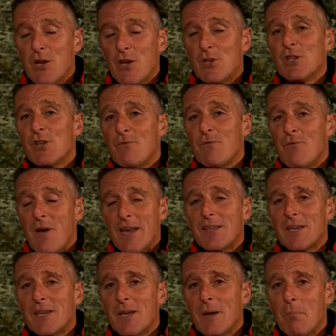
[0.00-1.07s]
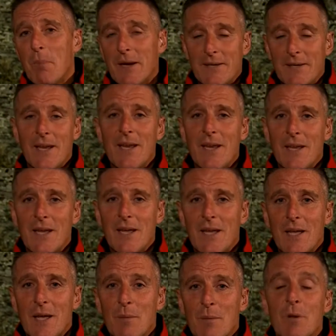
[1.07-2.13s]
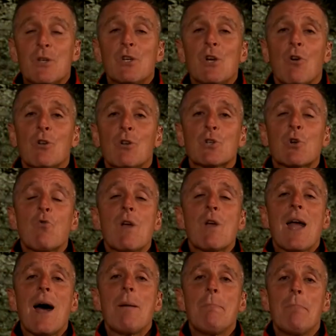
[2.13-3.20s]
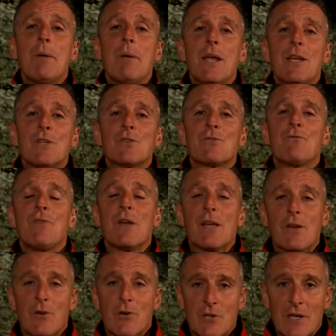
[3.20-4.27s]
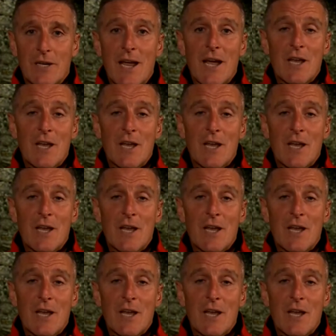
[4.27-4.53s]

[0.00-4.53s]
She's a vet by day, but she also campaigns vigorously,